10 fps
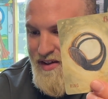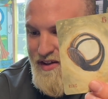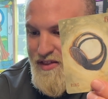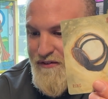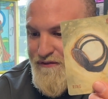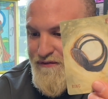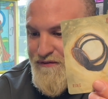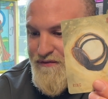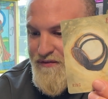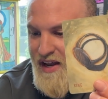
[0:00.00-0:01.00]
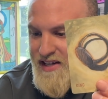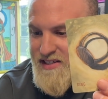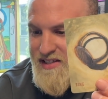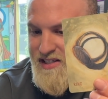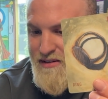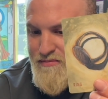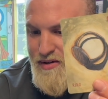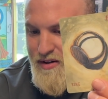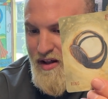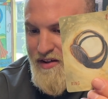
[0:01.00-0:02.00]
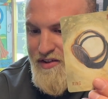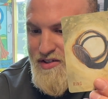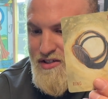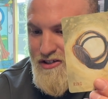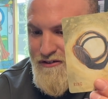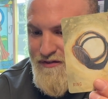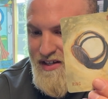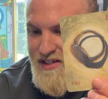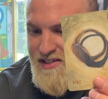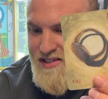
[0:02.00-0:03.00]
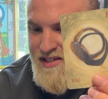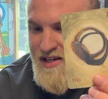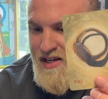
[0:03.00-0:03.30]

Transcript: The faint symbol on the surface